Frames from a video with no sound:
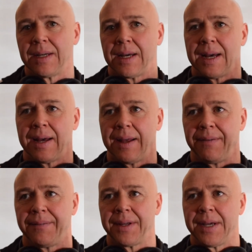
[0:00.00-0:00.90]

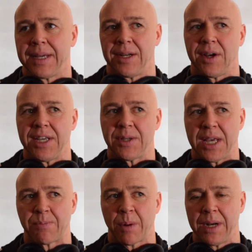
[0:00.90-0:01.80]
And, you know,
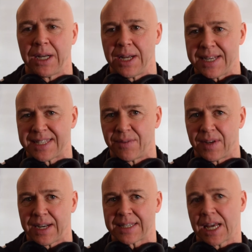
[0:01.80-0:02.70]
he's probably learnt
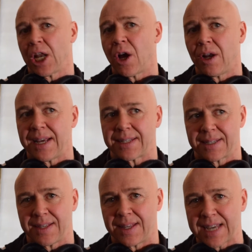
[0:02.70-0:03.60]
himself a lot of
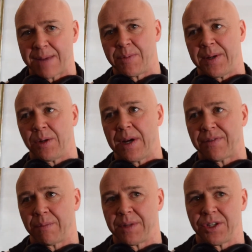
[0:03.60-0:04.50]
lessons in the time he's been away
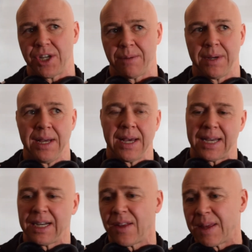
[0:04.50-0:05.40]
from the gym.
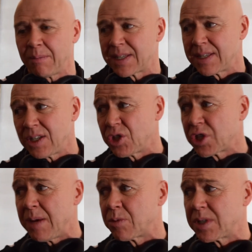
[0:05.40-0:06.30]
And a lot of them lessons he'll
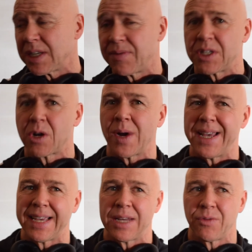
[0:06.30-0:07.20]
just keep to himself. He's a
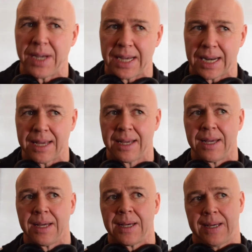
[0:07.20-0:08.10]
quiet kid, really.
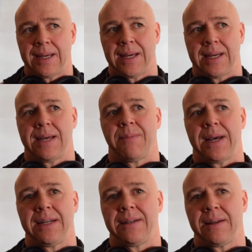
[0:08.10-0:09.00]

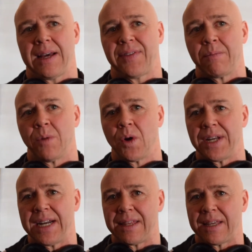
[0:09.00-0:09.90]
And I think more
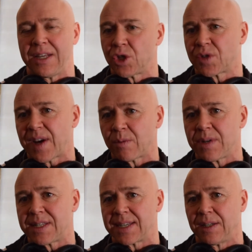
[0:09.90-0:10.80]
than anything, he's just
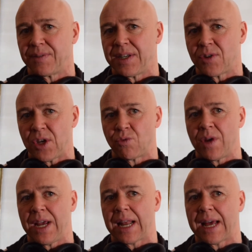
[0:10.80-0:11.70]
found himself. He's
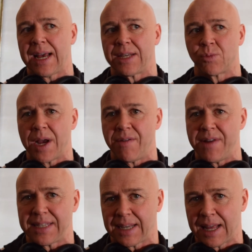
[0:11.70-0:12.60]
realised where
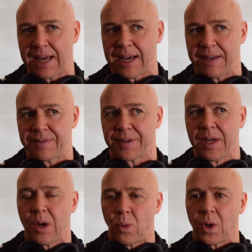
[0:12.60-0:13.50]
in life,
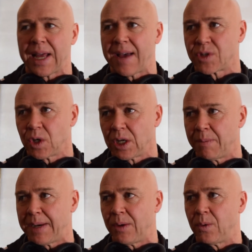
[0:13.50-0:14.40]
what life's all
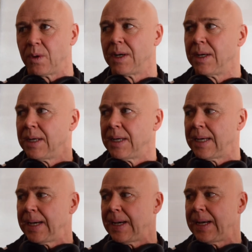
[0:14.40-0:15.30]
about.
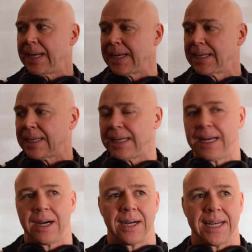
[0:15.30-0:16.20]
And, you
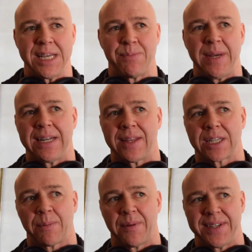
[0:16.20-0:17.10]
know, he's been at the
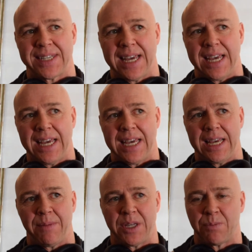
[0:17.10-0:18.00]
top of his
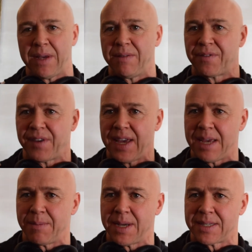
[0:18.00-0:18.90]
game, he's been
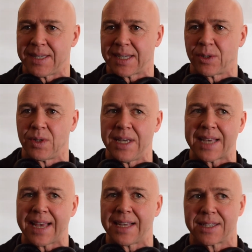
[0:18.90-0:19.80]
famous, he's had all these
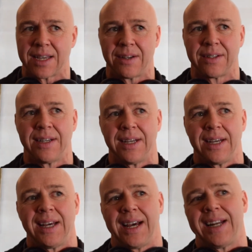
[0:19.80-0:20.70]
hangers on.
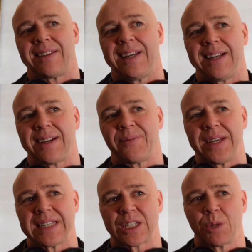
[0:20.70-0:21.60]
And I think
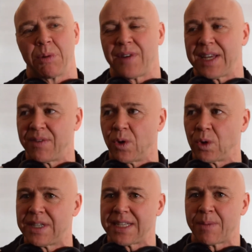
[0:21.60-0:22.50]
his last couple of fights, they've
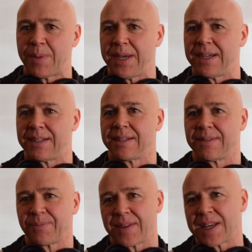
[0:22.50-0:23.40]
all disappeared.
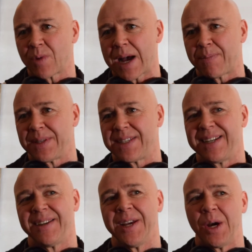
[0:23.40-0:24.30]
And that's what happens.
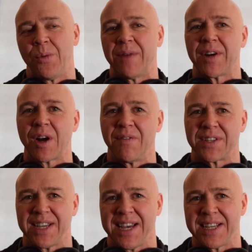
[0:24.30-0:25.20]
And we have a
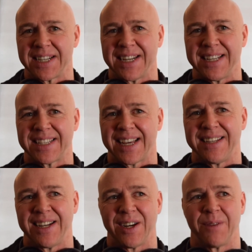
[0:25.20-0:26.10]
conversation and he
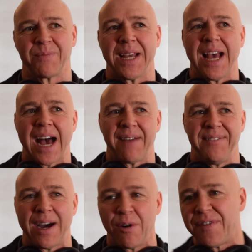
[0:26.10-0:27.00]
said, you know,
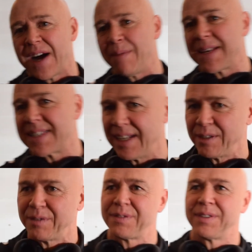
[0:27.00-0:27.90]
I've now found myself.